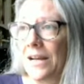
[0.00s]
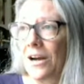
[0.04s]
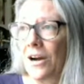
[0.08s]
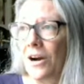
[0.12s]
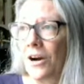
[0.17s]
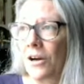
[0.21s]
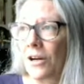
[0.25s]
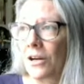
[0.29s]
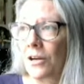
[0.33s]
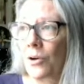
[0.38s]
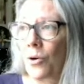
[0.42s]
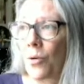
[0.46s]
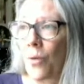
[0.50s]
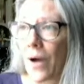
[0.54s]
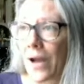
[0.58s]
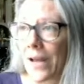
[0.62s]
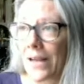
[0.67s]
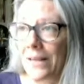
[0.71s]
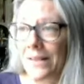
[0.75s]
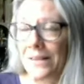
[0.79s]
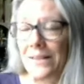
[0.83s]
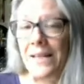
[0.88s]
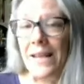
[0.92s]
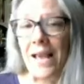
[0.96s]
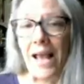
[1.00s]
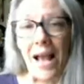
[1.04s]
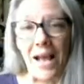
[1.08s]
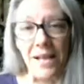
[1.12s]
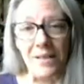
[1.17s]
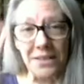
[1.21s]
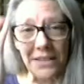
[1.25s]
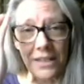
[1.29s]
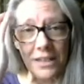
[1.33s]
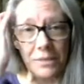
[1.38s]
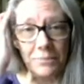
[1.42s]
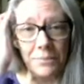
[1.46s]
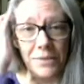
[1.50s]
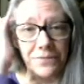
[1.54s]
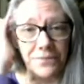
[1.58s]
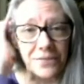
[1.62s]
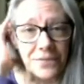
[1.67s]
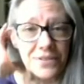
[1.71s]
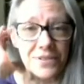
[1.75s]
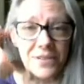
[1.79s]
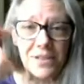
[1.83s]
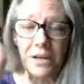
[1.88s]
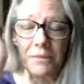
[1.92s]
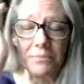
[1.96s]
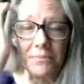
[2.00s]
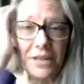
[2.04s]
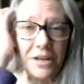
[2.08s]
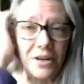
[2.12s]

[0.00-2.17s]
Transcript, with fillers: are quietly asking me for some,